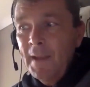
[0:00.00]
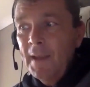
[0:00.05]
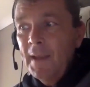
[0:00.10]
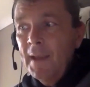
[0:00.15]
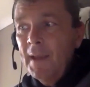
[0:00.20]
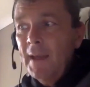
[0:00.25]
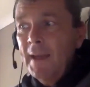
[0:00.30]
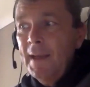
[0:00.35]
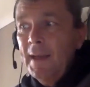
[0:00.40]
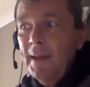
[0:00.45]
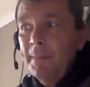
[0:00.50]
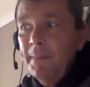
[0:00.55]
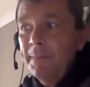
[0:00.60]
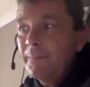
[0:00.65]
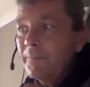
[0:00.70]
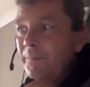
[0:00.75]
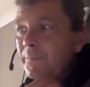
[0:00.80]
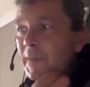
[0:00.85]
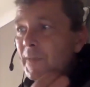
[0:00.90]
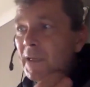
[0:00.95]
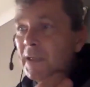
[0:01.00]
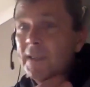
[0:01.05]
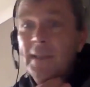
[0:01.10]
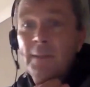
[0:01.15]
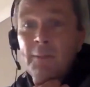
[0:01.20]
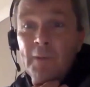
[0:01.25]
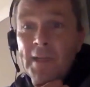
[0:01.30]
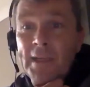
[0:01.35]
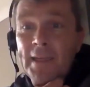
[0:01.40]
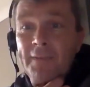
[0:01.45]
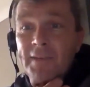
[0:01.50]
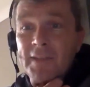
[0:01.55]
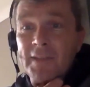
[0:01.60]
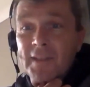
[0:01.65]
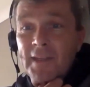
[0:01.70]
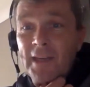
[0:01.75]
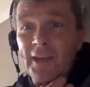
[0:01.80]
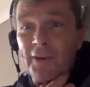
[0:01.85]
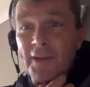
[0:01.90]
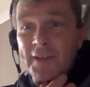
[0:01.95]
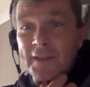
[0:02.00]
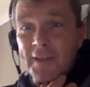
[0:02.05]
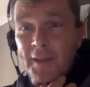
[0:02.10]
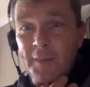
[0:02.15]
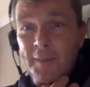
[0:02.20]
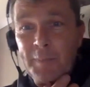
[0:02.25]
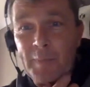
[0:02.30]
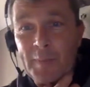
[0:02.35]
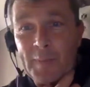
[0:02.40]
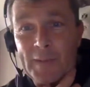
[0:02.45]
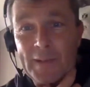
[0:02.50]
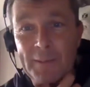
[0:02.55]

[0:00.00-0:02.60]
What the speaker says: because he didn't want to give his secrets up.